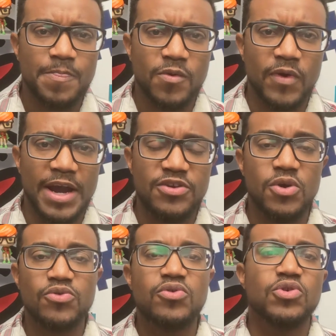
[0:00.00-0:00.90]
right? You
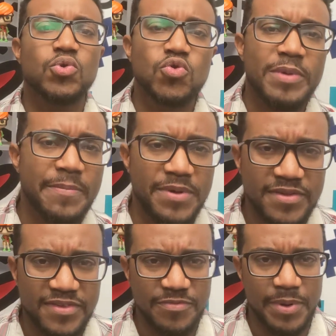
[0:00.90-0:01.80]
go to their Google My
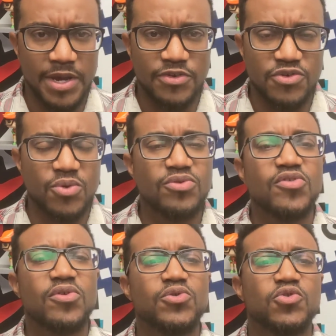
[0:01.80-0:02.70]
Business page, you go to their
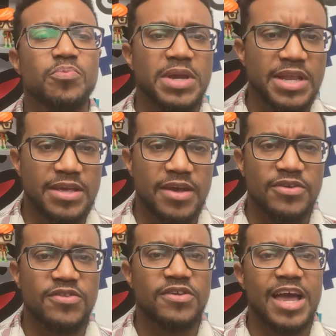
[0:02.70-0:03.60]
social media,
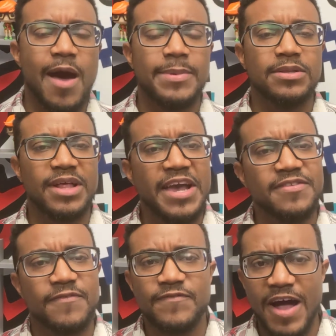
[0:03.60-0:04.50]
you see how many likes
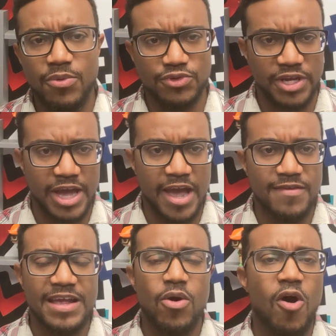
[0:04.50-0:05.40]
and followers they
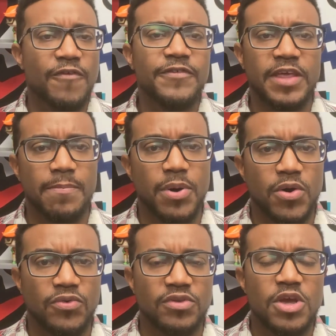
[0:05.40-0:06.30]
have, how often they
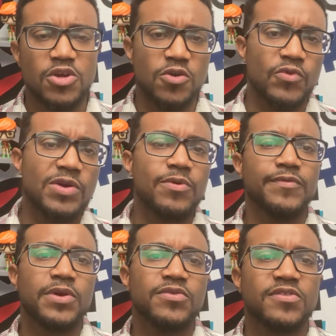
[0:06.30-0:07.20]
post. You read
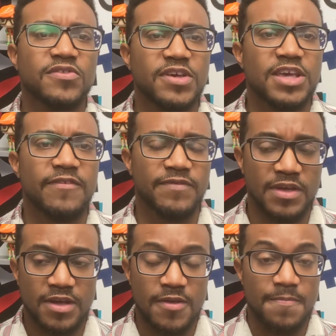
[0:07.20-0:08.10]
reviews and see if
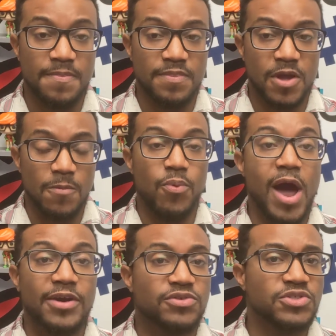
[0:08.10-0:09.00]
their product or